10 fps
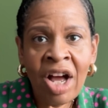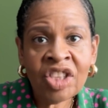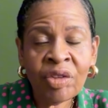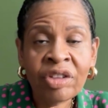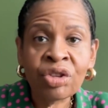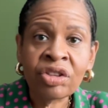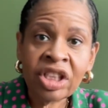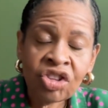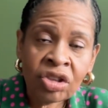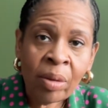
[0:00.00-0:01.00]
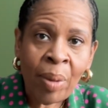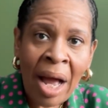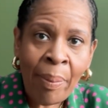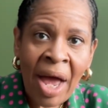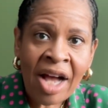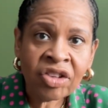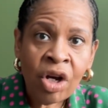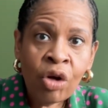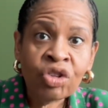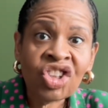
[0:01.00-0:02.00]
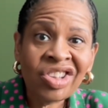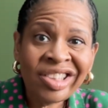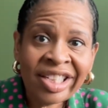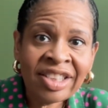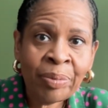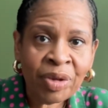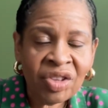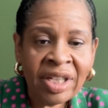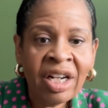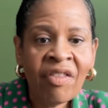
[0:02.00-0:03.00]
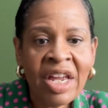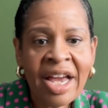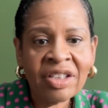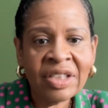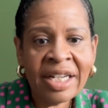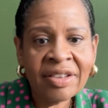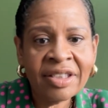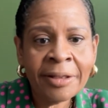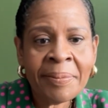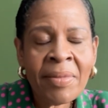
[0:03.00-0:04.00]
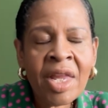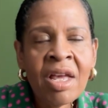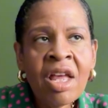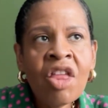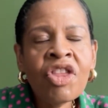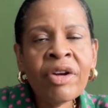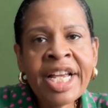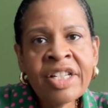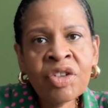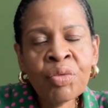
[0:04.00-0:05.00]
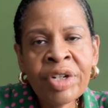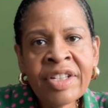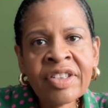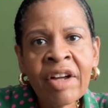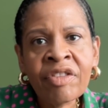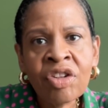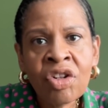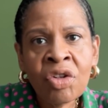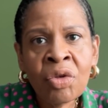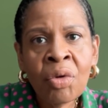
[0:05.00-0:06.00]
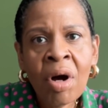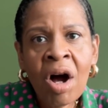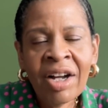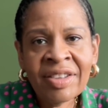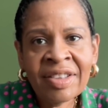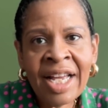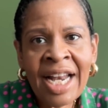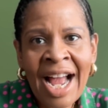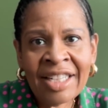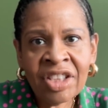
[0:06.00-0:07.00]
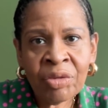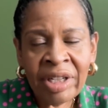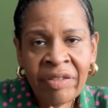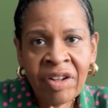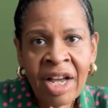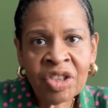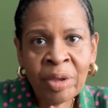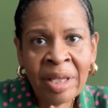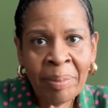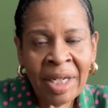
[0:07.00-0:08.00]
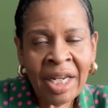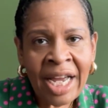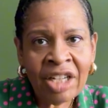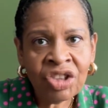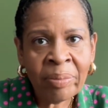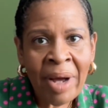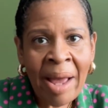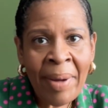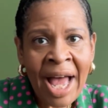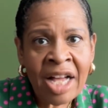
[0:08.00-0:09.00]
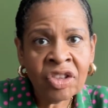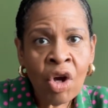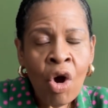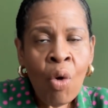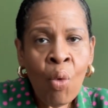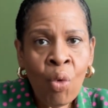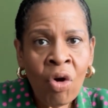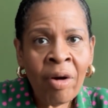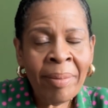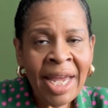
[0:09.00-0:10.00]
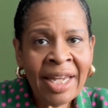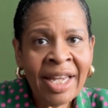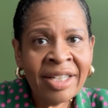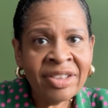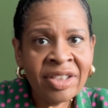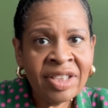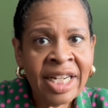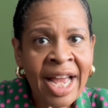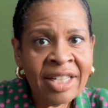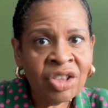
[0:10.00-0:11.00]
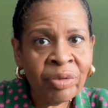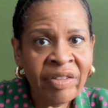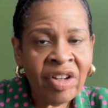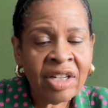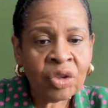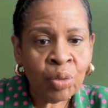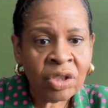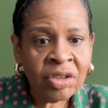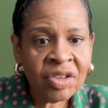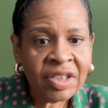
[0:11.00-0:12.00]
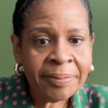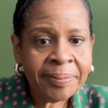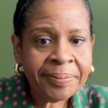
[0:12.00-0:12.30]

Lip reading: loss for the traditional bypass, which is 60% of the excess. There is a risk of new onset acid reflux with the mini-gastric bypass, or making existing acid reflux worse.